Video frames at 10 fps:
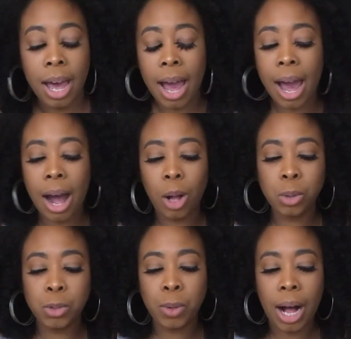How
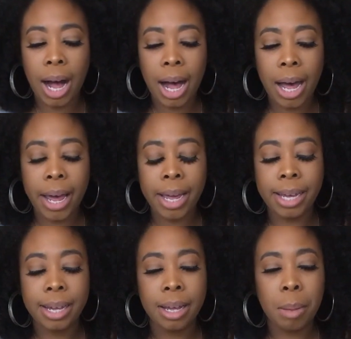do
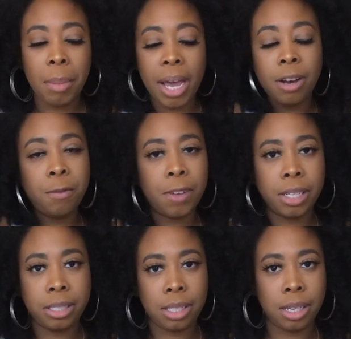I
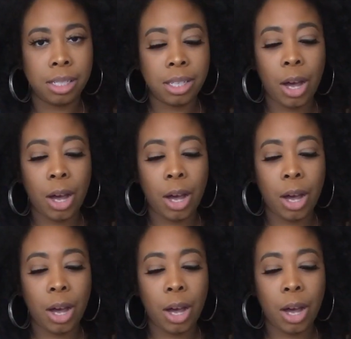manifest this?